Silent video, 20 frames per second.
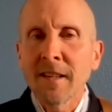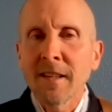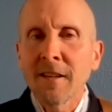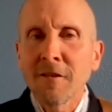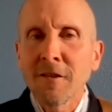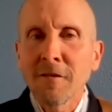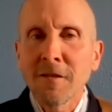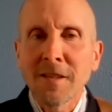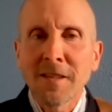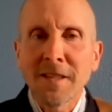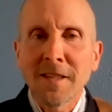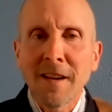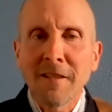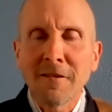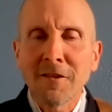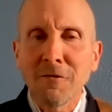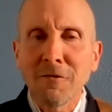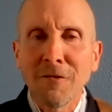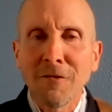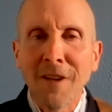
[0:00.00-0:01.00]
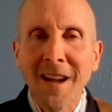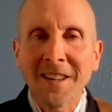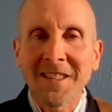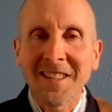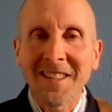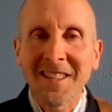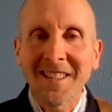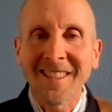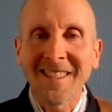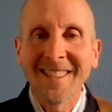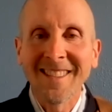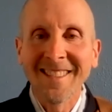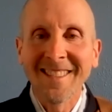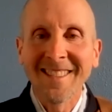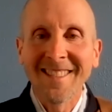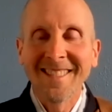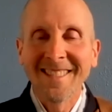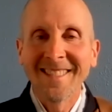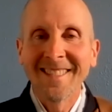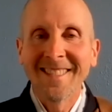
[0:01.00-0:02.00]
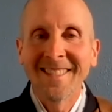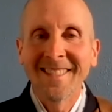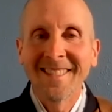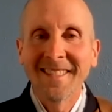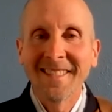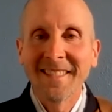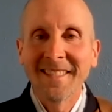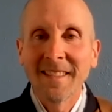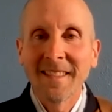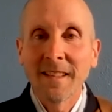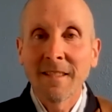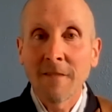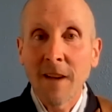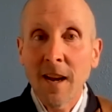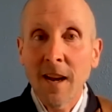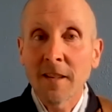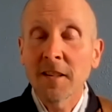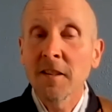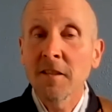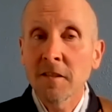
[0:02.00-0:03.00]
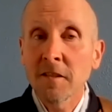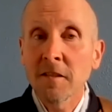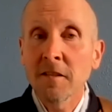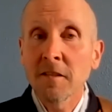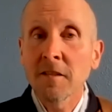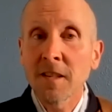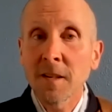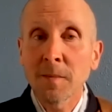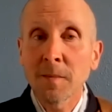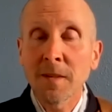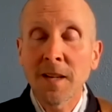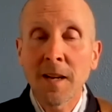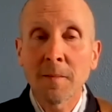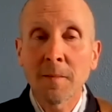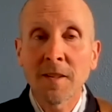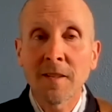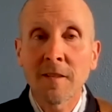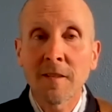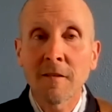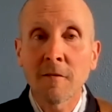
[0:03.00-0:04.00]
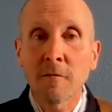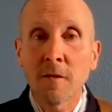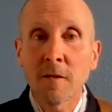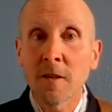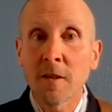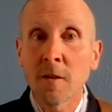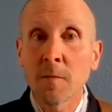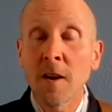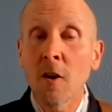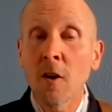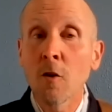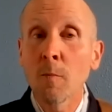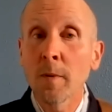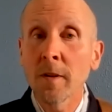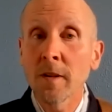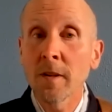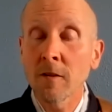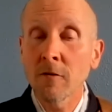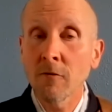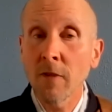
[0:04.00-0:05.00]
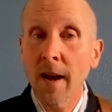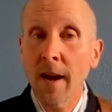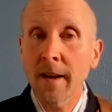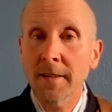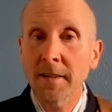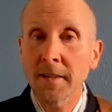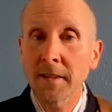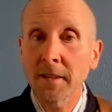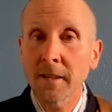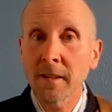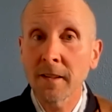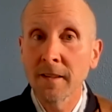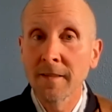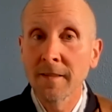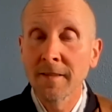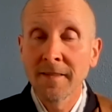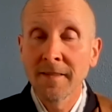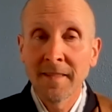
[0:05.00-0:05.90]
they don't always sound so rational. Rational is good sometimes too. We should be open to rational,